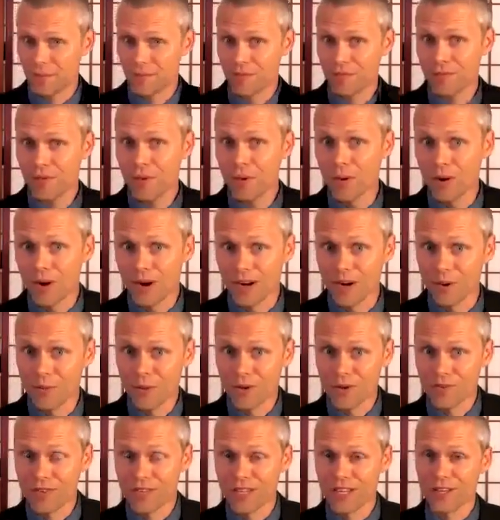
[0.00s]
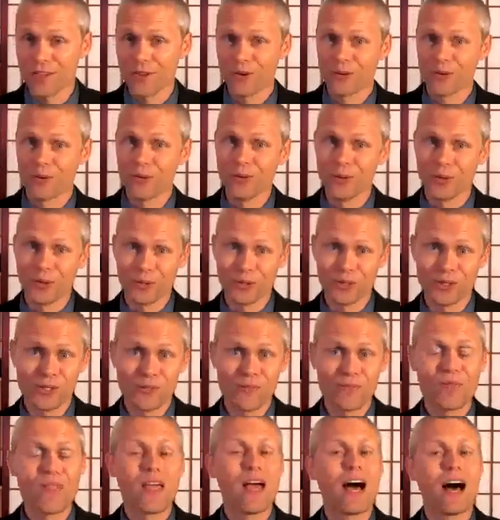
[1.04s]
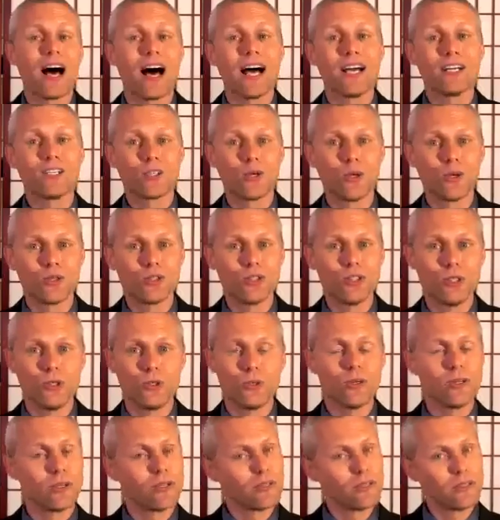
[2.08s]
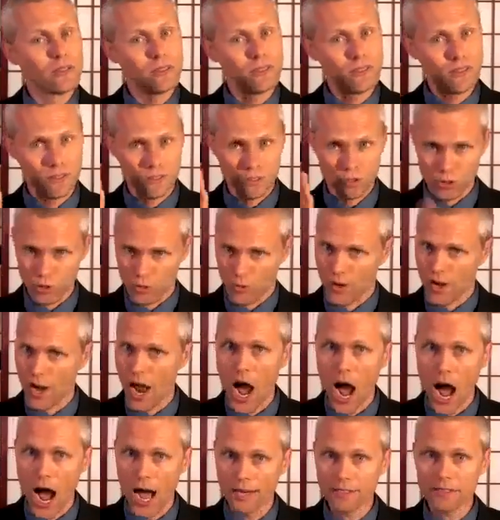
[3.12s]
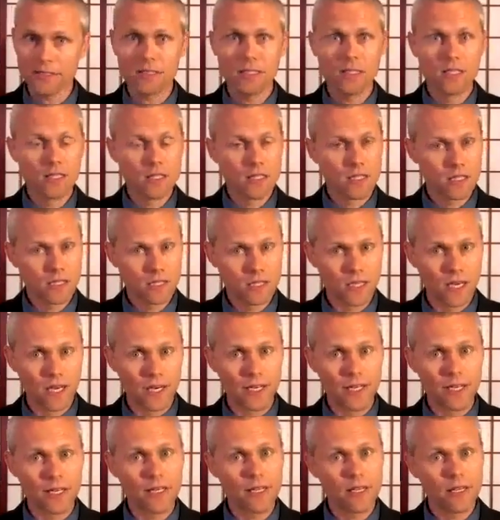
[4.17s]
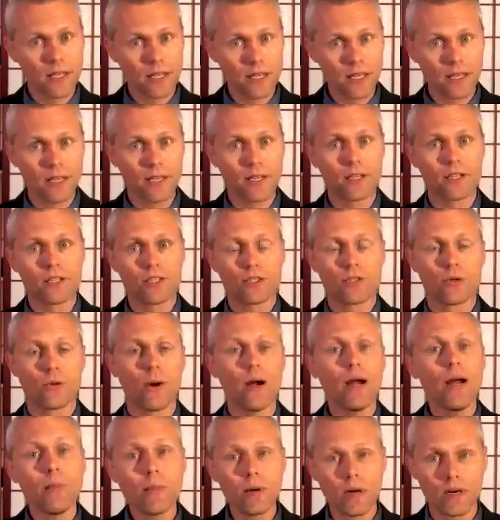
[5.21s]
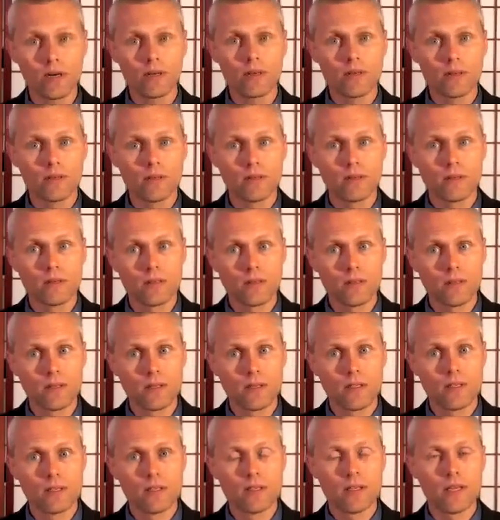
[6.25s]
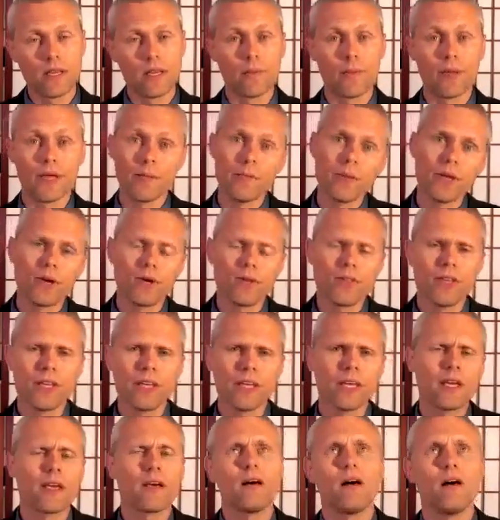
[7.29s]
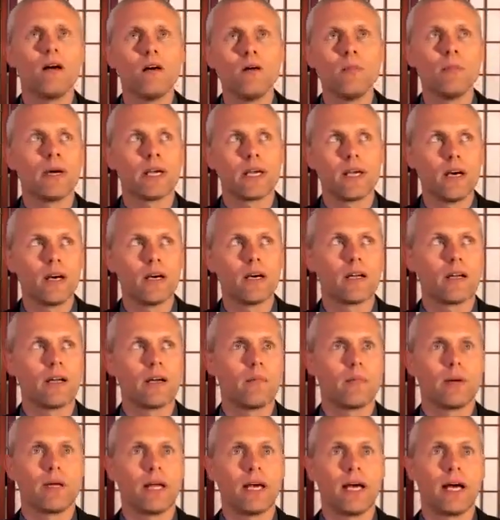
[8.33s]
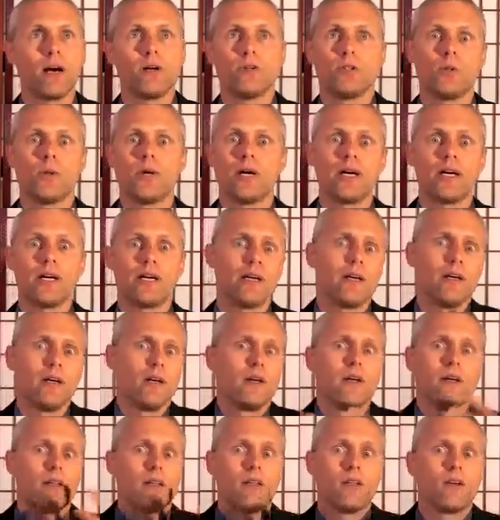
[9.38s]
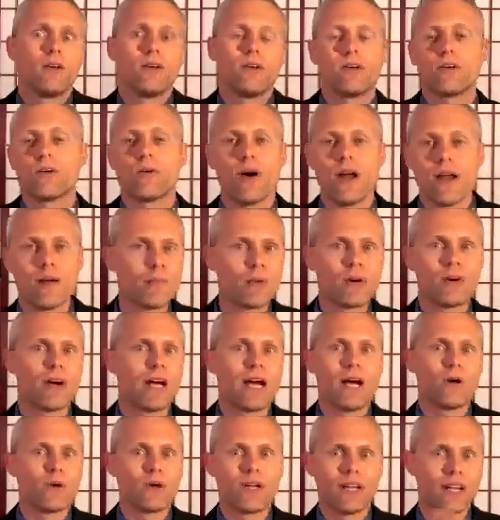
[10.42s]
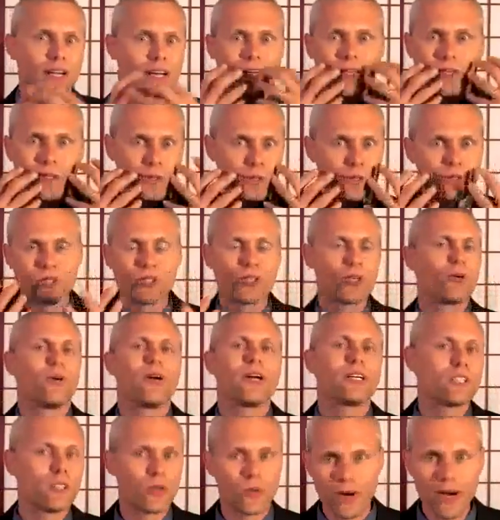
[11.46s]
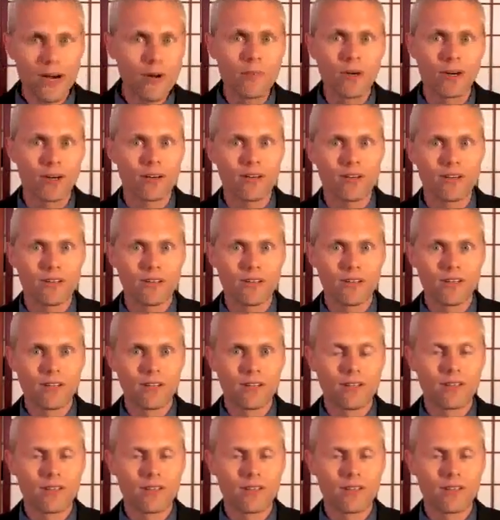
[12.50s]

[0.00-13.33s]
before in one of the other rules, I told you, do not study English grammar. And maybe you're thinking, oh my God, but how do I learn grammar? How can I use correct grammar?